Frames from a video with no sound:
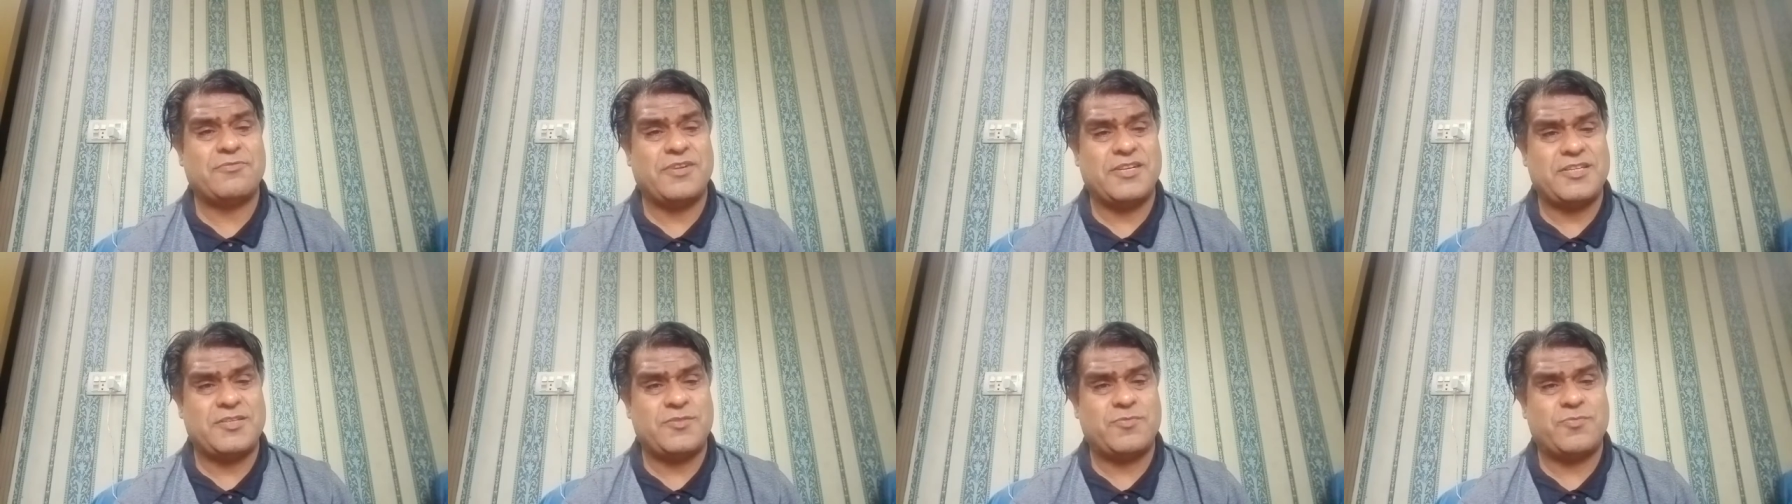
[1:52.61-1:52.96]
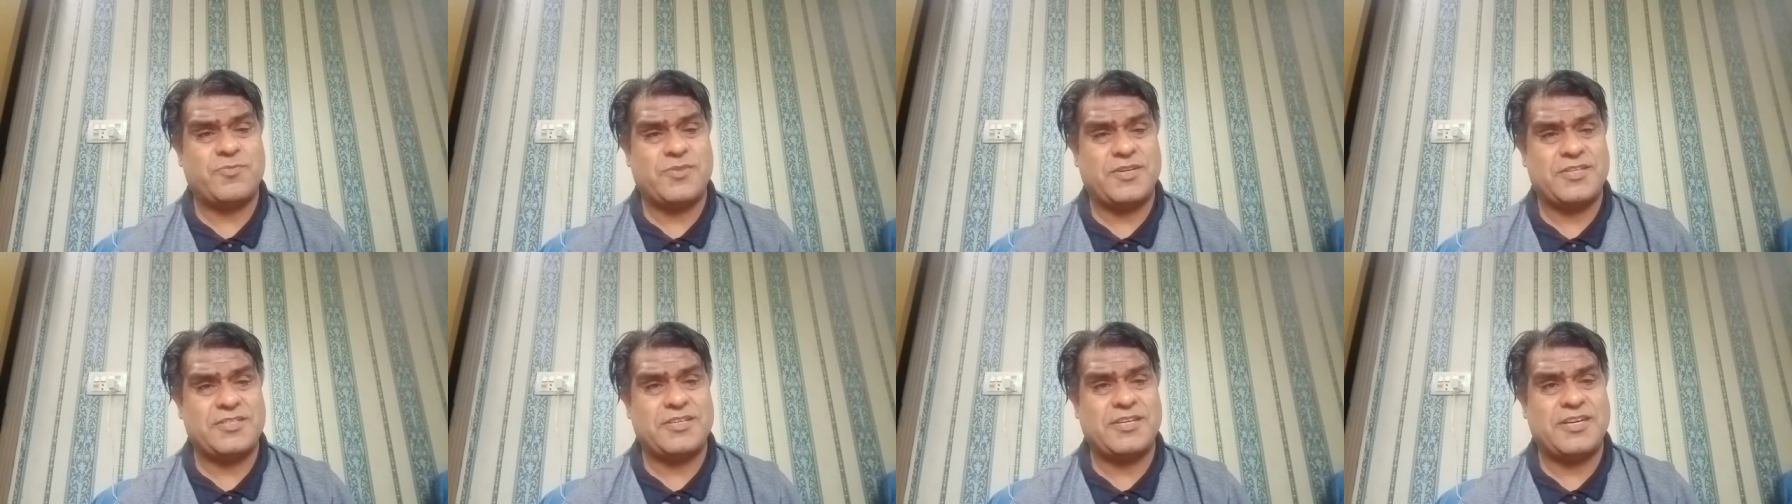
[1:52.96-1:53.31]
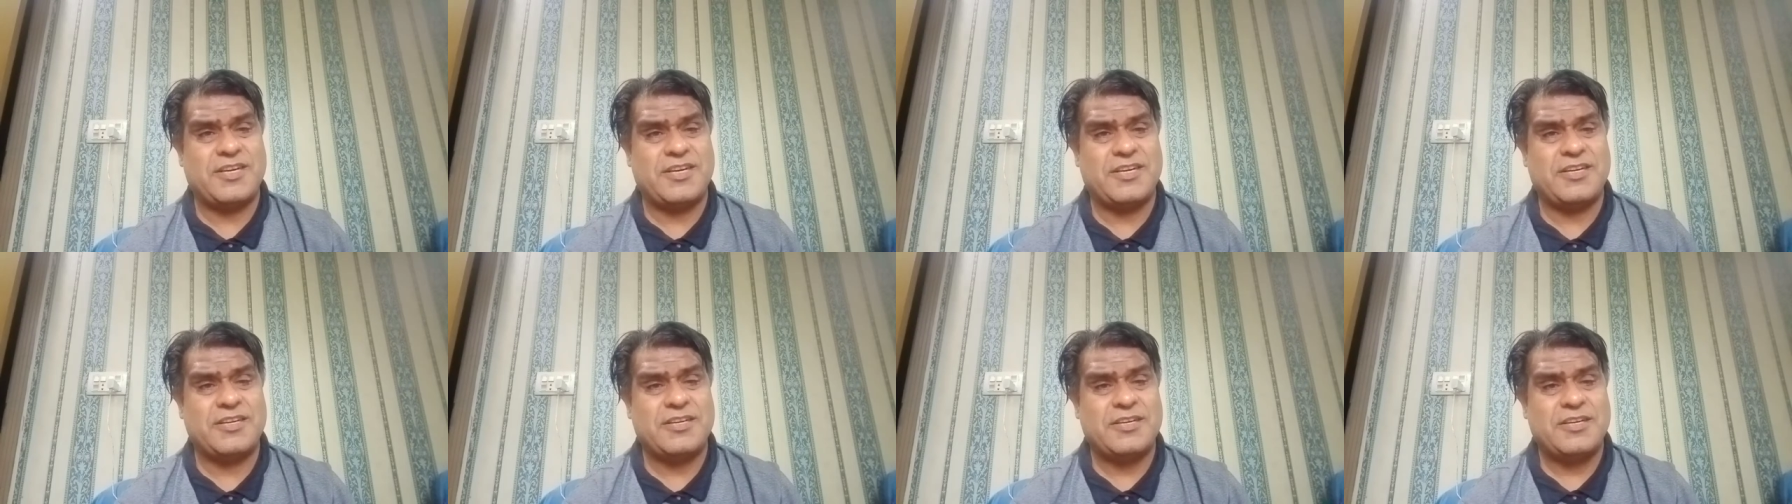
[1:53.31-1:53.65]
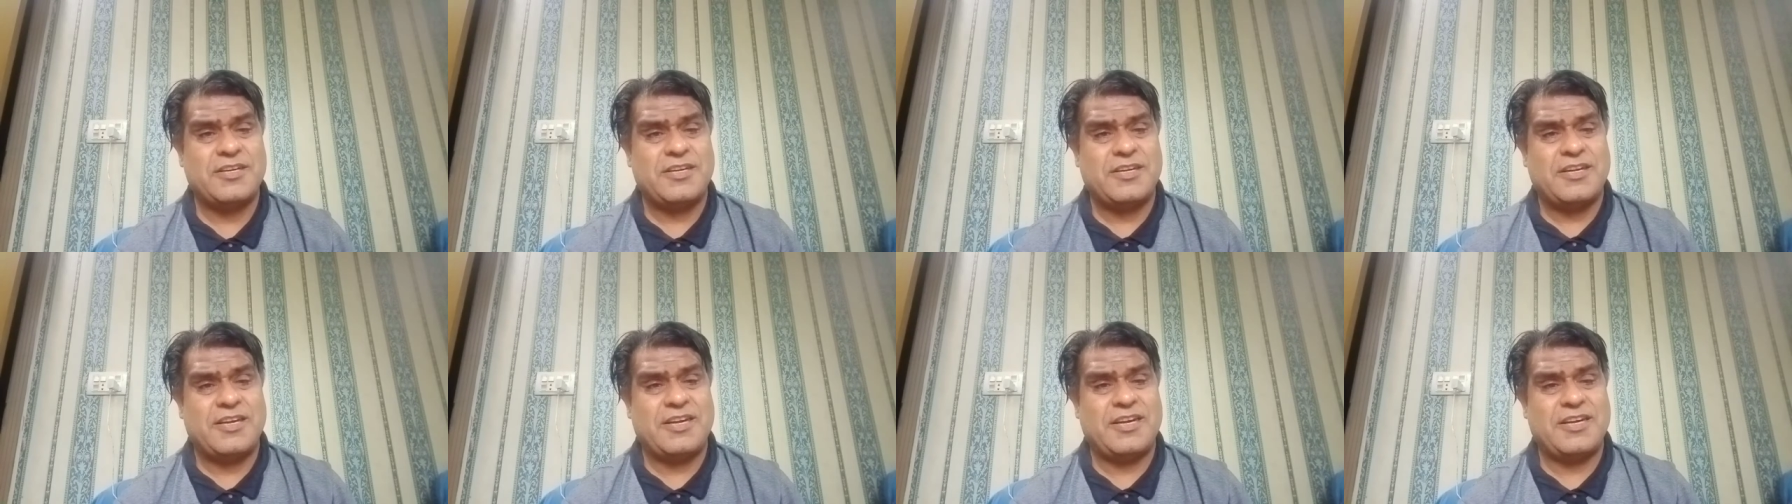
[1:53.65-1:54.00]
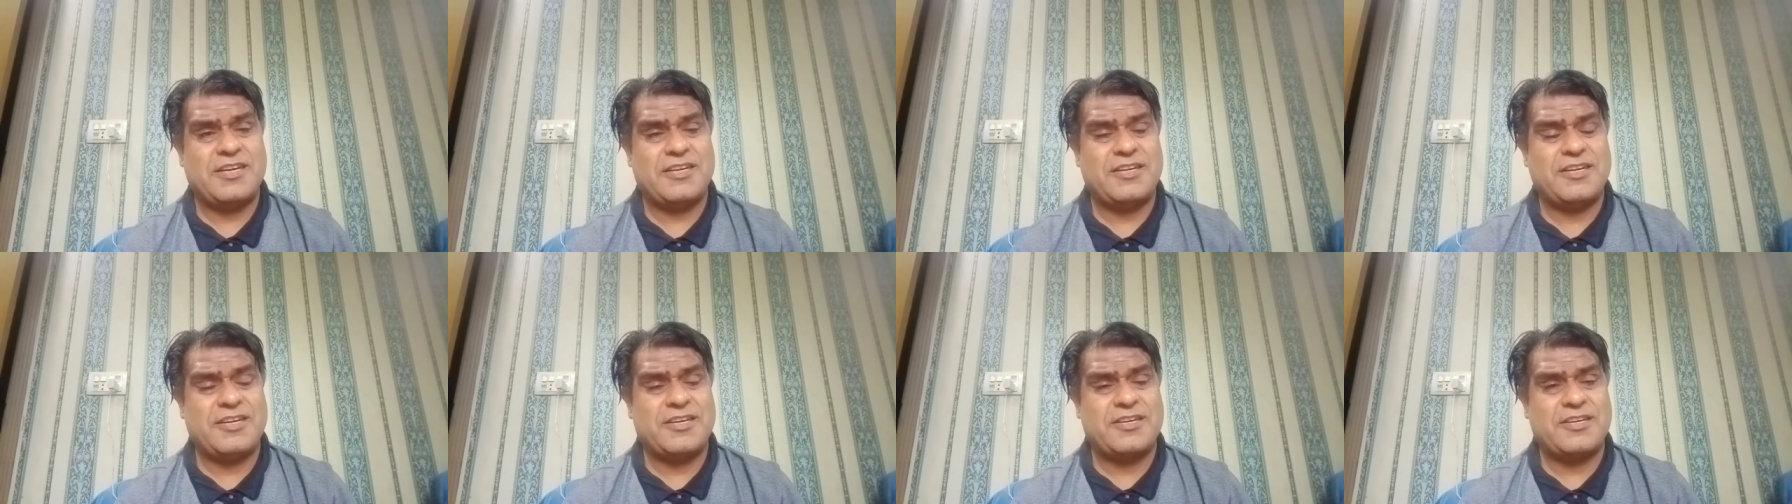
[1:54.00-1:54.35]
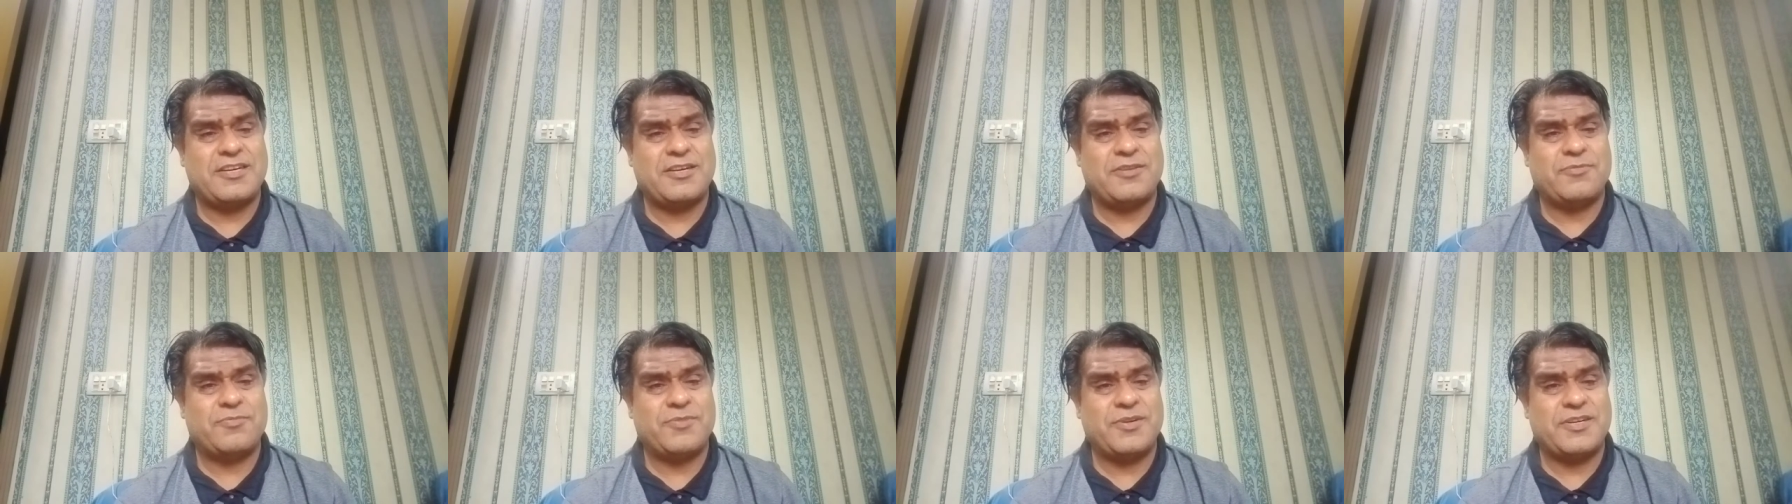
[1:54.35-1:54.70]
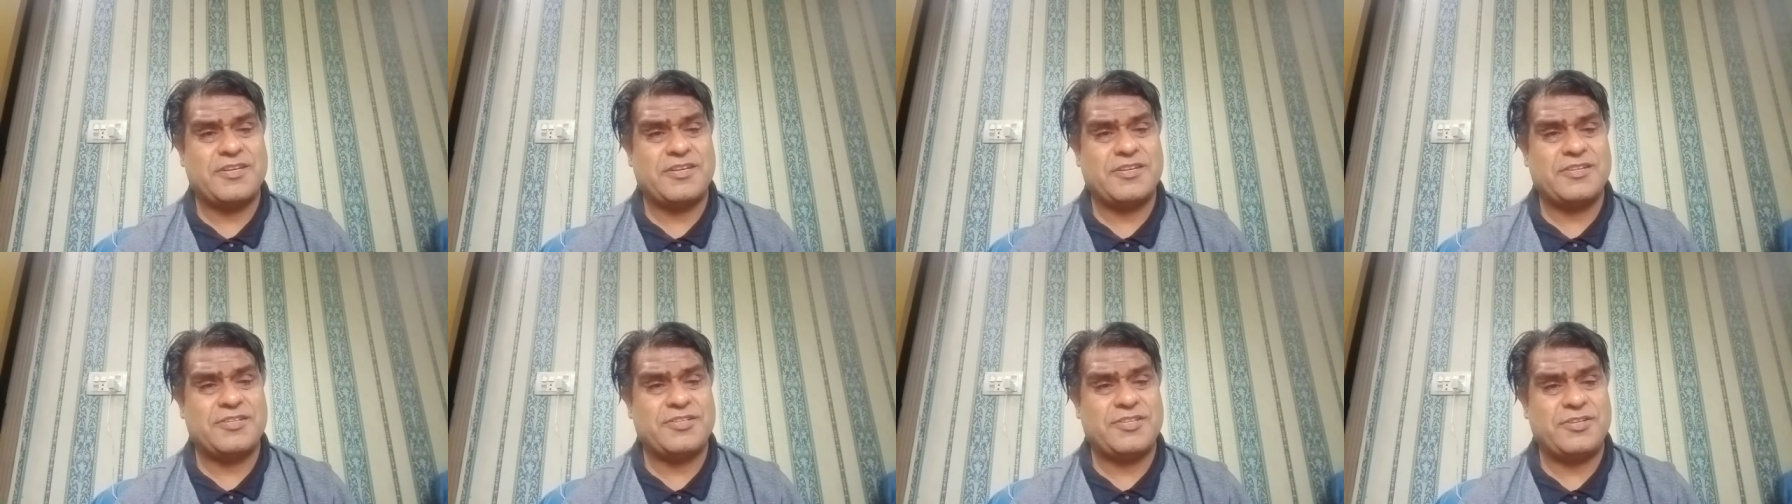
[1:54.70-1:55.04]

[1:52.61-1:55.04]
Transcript: vice president and little of it eh,